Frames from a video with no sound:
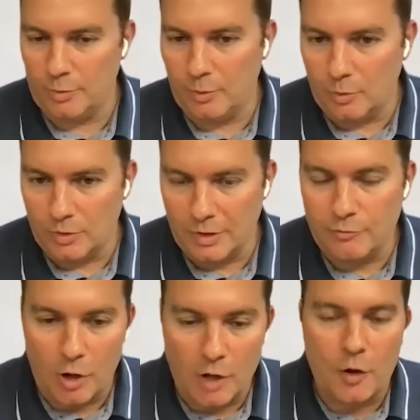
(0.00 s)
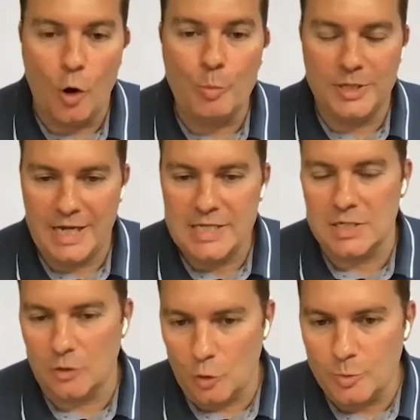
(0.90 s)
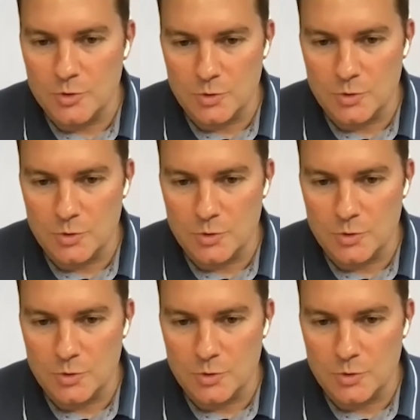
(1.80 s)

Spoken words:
it's rather open data, not open source satellites,